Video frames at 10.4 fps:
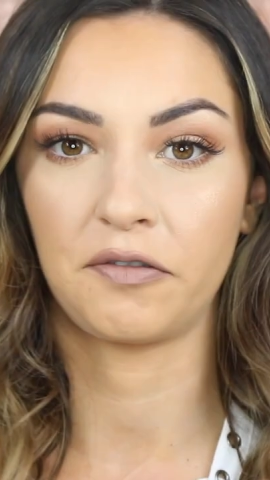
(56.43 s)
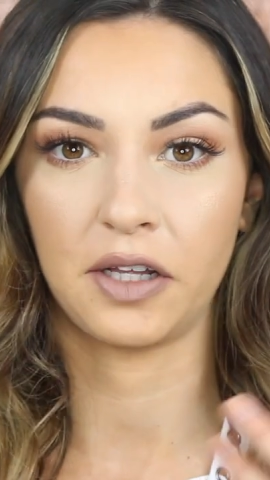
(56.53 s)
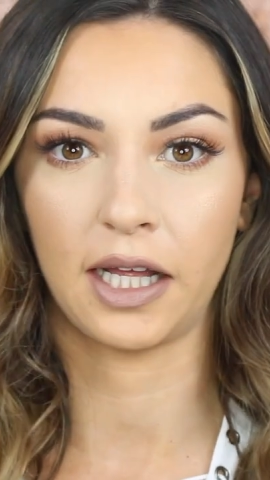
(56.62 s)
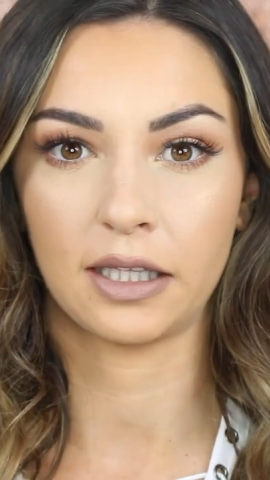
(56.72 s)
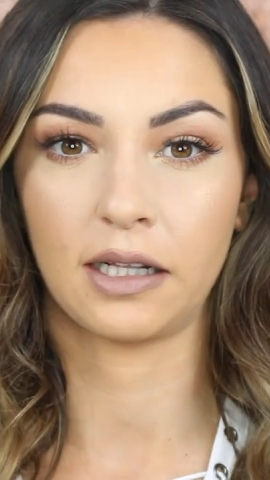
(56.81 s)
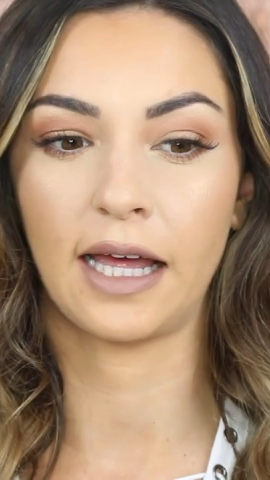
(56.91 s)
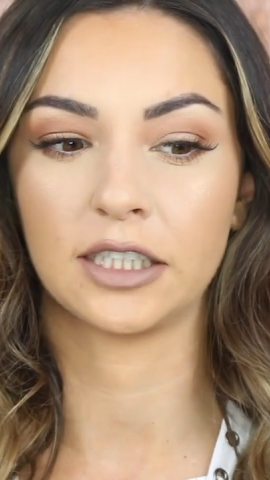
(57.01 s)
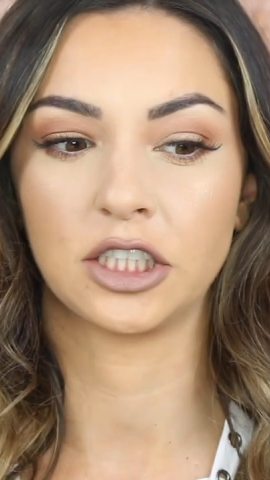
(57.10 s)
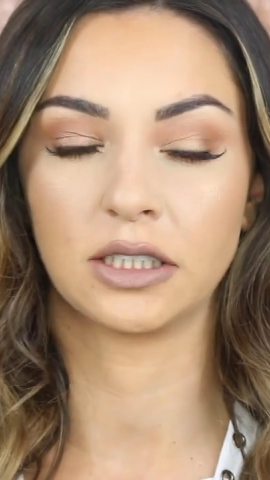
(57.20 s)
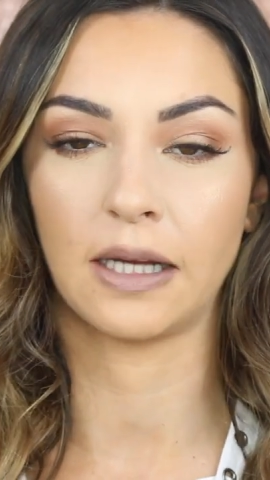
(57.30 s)
I feel like the
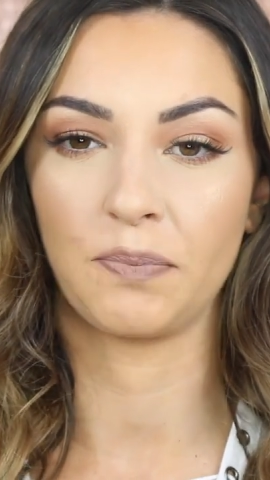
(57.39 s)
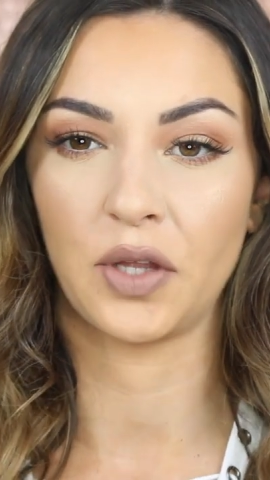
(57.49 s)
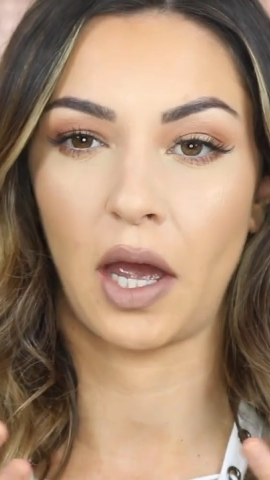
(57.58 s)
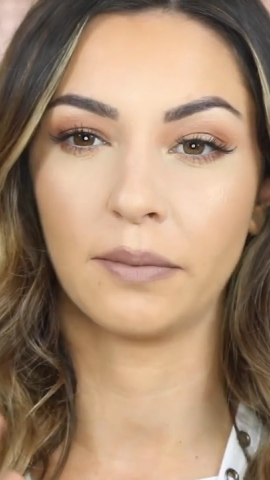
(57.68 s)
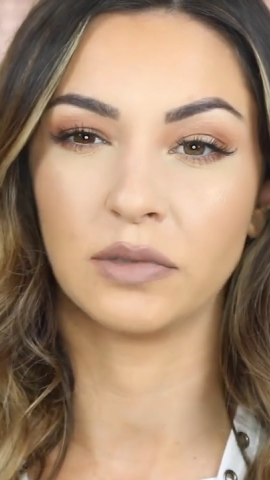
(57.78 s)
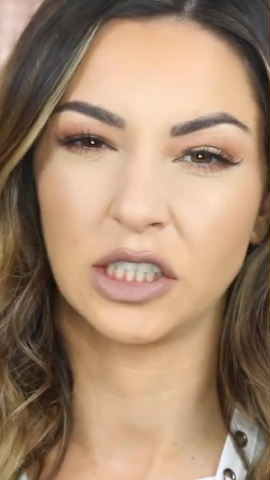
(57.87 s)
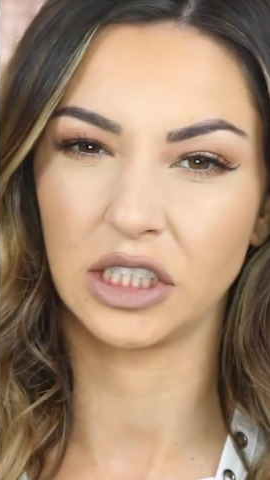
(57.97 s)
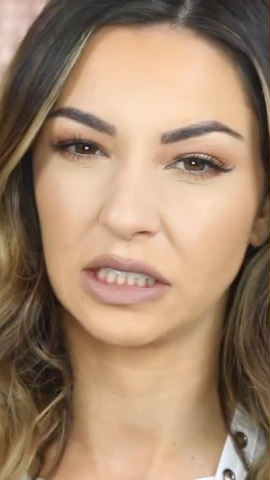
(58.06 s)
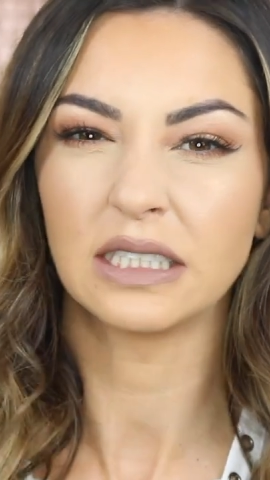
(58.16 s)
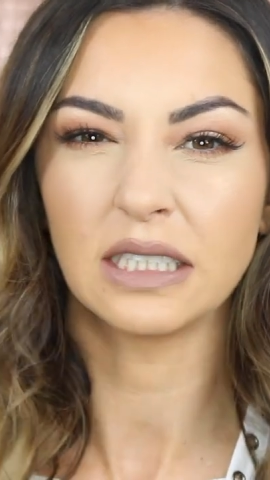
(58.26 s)
lashes sometimes
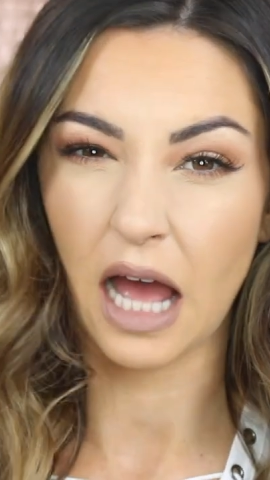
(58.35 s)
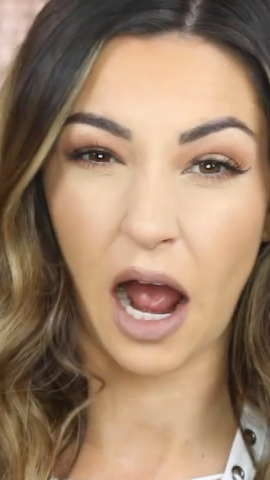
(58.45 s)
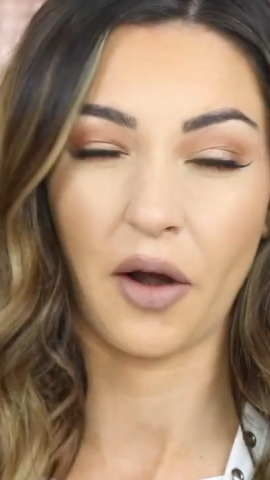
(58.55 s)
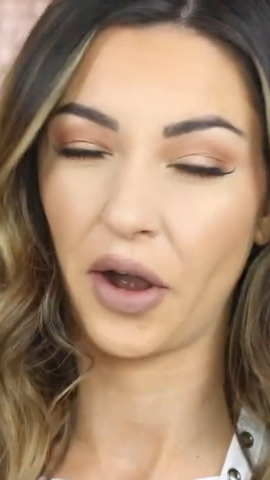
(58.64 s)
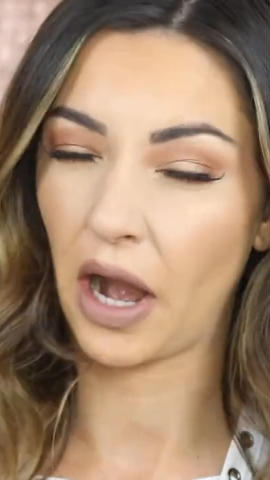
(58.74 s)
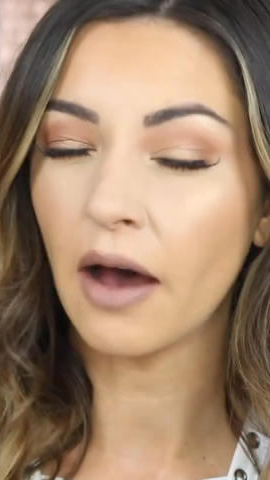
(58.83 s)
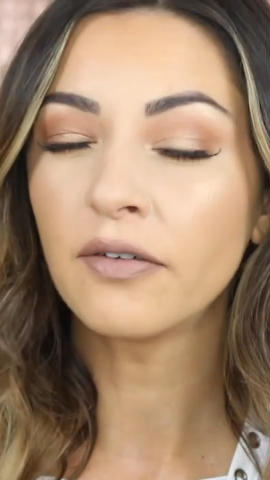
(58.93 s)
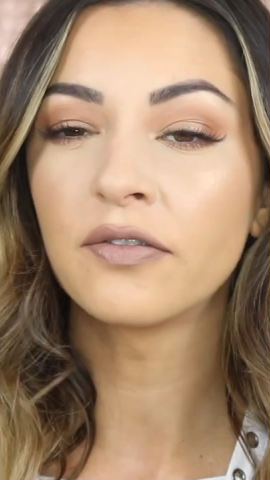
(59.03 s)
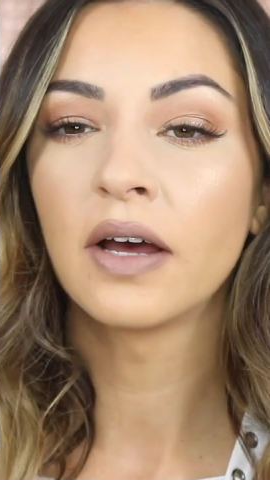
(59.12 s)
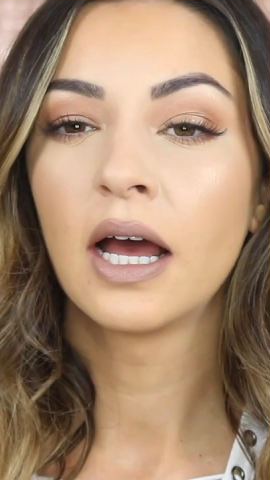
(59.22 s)
just are
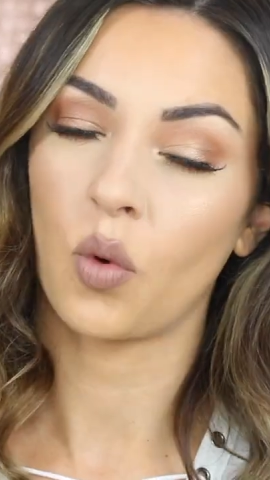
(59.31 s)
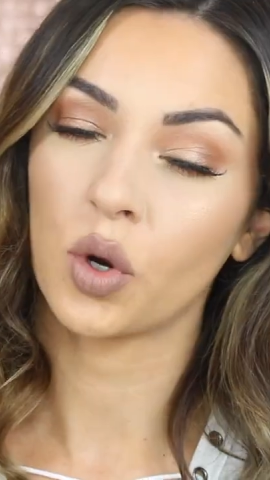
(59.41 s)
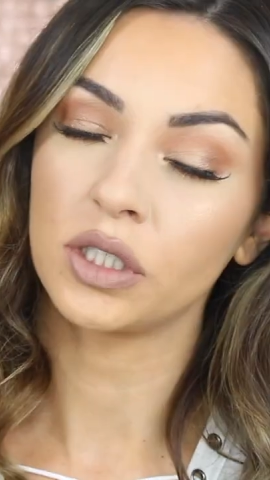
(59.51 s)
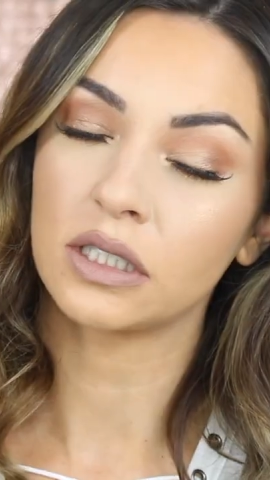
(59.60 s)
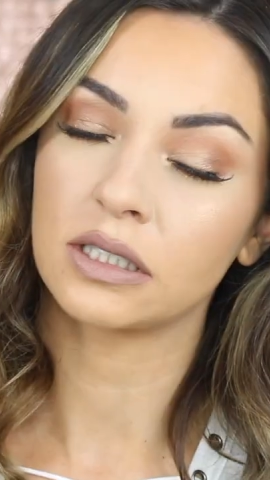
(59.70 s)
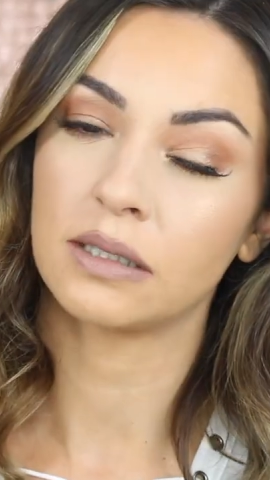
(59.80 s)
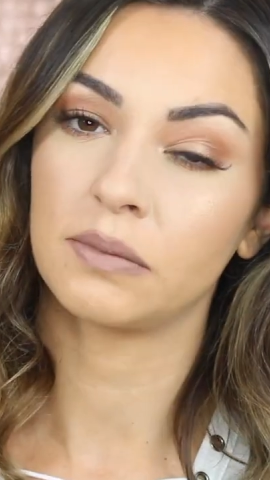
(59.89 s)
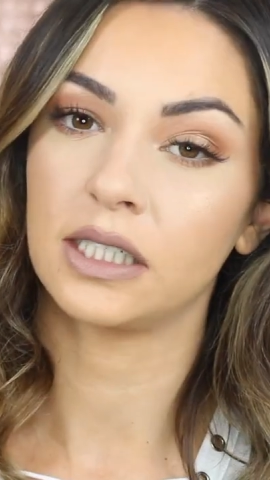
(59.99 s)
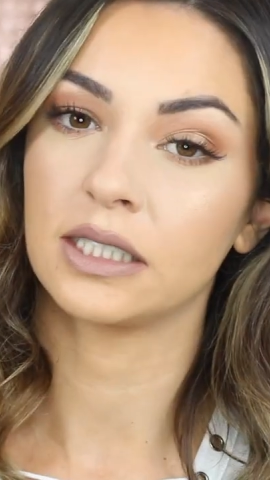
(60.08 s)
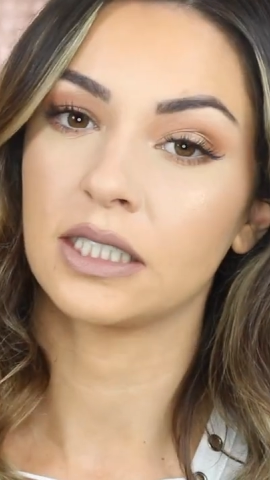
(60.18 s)
enough. I wore a look
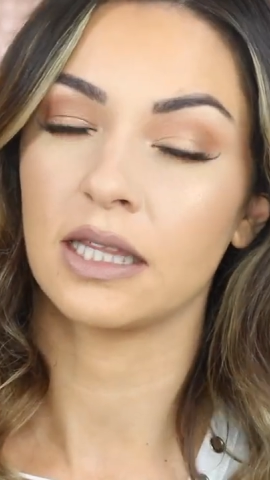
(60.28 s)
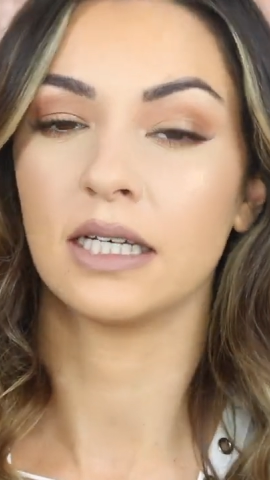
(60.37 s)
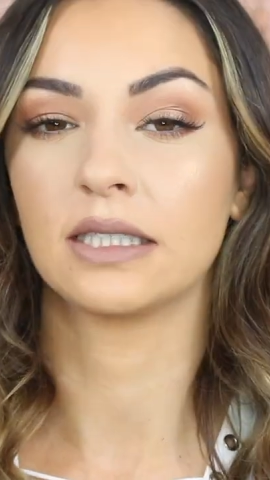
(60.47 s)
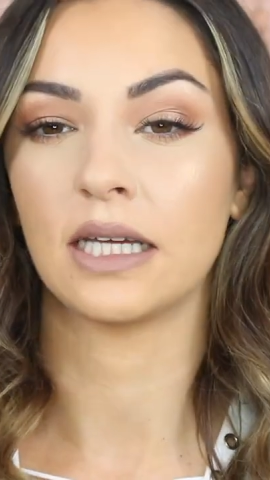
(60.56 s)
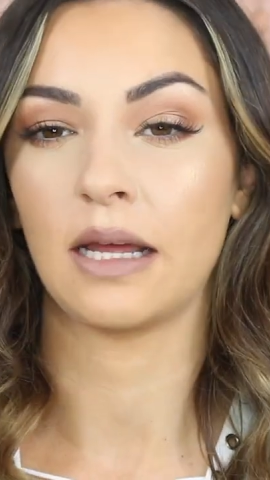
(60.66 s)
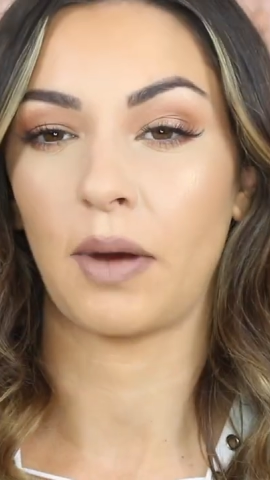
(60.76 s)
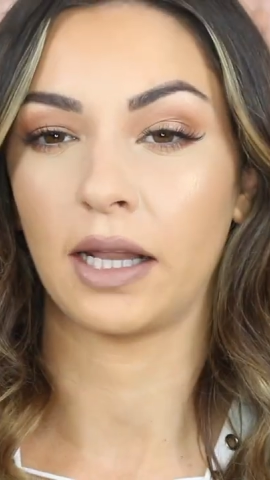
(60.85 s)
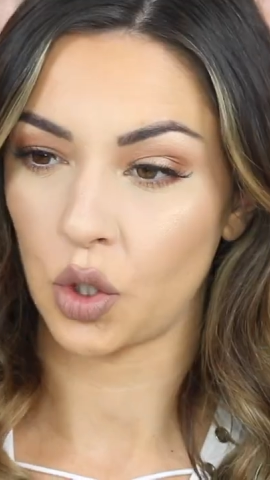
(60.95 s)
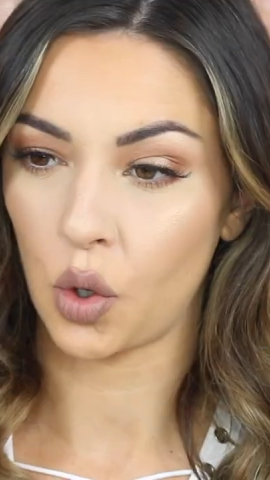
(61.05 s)
similar to this in my